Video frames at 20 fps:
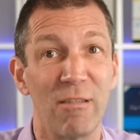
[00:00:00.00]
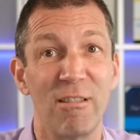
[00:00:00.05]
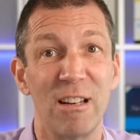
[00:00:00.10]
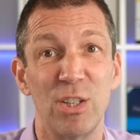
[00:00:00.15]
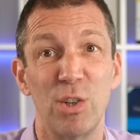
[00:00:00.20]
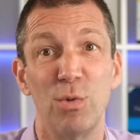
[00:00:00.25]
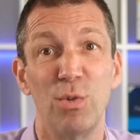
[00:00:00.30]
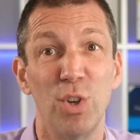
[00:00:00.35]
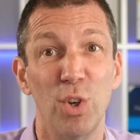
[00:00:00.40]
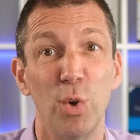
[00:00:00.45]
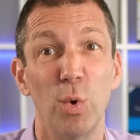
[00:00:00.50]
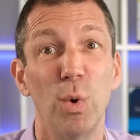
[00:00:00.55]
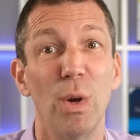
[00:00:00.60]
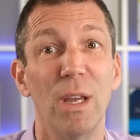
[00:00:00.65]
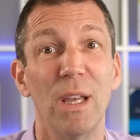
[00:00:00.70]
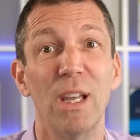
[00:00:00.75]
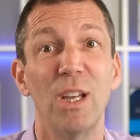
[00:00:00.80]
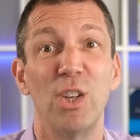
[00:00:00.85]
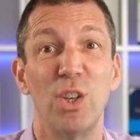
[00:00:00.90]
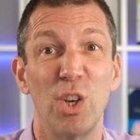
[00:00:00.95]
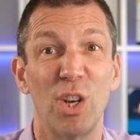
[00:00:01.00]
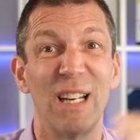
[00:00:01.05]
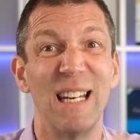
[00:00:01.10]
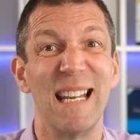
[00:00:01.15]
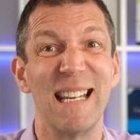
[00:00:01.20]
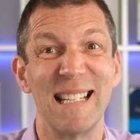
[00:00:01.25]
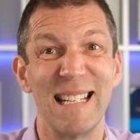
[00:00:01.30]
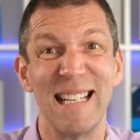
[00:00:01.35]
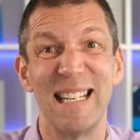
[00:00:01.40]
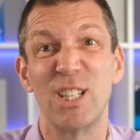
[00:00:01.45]
you do, you can
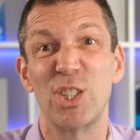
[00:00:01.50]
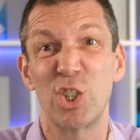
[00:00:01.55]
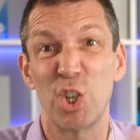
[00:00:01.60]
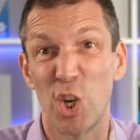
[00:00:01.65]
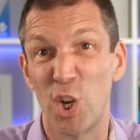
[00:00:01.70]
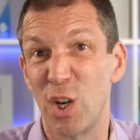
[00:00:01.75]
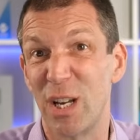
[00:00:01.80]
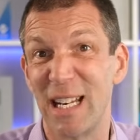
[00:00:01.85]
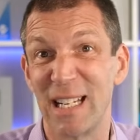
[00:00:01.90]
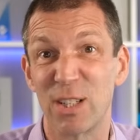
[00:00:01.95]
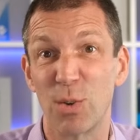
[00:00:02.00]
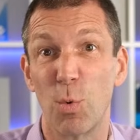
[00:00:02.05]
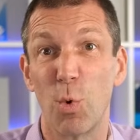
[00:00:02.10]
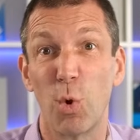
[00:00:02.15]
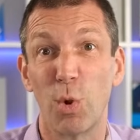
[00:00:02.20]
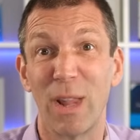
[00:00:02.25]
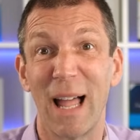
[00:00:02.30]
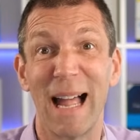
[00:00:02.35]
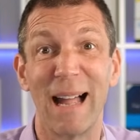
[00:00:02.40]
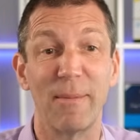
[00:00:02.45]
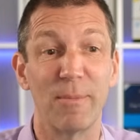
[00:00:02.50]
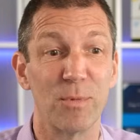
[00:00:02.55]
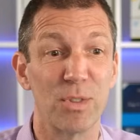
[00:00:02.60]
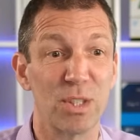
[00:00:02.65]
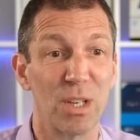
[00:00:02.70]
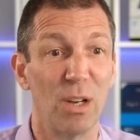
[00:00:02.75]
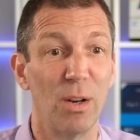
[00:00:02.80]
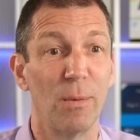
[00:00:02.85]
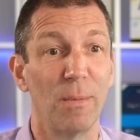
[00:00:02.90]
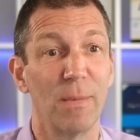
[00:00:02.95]
easily churn into all that.
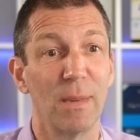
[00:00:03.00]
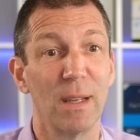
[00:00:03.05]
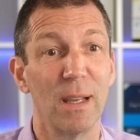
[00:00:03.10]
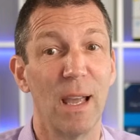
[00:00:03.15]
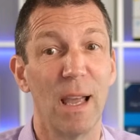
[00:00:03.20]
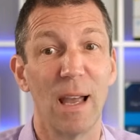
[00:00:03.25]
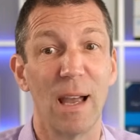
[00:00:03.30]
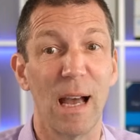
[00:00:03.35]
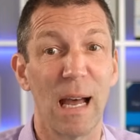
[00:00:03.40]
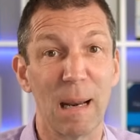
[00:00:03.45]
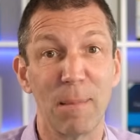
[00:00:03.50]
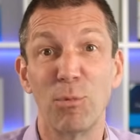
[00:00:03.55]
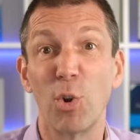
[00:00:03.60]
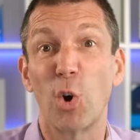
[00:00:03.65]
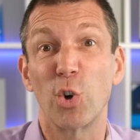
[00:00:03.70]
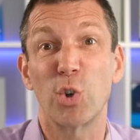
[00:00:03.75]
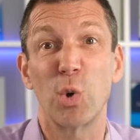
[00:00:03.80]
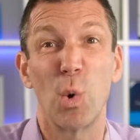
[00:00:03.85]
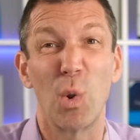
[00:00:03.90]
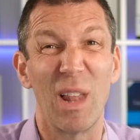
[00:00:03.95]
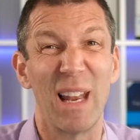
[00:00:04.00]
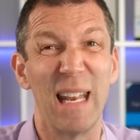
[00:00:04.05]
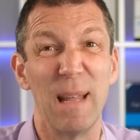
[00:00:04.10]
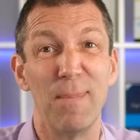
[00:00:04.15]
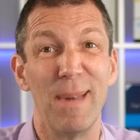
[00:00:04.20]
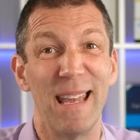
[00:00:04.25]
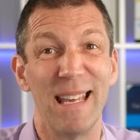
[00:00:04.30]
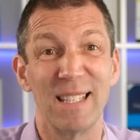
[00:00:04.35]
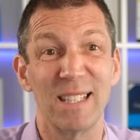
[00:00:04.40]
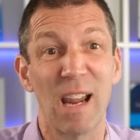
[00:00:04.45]
So, and I'm not sure what the
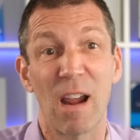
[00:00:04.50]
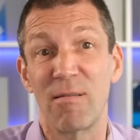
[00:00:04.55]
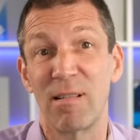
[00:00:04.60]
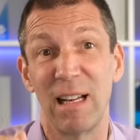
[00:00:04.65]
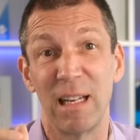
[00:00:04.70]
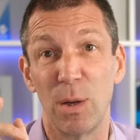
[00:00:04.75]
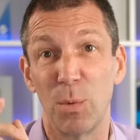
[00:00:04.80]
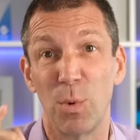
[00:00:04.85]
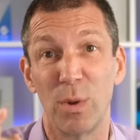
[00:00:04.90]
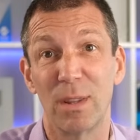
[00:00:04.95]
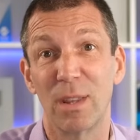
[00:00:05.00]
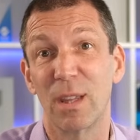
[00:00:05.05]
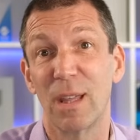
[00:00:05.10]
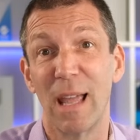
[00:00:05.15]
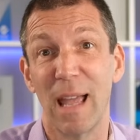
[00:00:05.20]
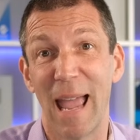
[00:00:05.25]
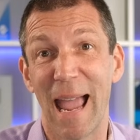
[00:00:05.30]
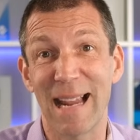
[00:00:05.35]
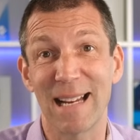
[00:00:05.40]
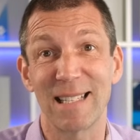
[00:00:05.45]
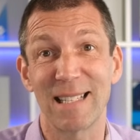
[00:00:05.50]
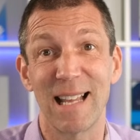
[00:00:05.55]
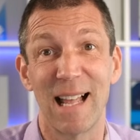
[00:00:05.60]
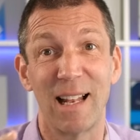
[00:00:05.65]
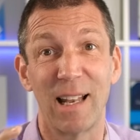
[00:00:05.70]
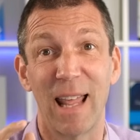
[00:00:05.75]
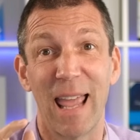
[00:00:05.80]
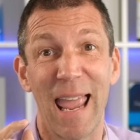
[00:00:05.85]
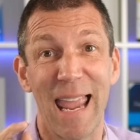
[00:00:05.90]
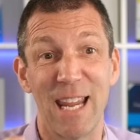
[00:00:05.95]
limit is currently with Excel
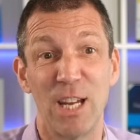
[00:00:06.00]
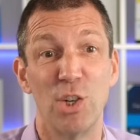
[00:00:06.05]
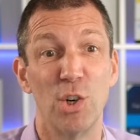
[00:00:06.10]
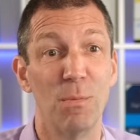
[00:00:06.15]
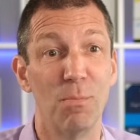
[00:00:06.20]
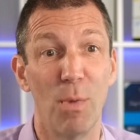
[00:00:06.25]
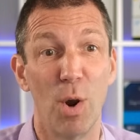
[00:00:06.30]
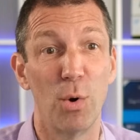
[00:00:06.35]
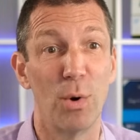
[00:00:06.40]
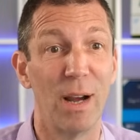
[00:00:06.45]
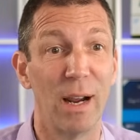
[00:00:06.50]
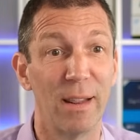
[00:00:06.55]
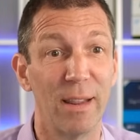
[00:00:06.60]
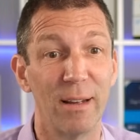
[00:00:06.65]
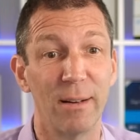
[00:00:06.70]
Agent Mode either.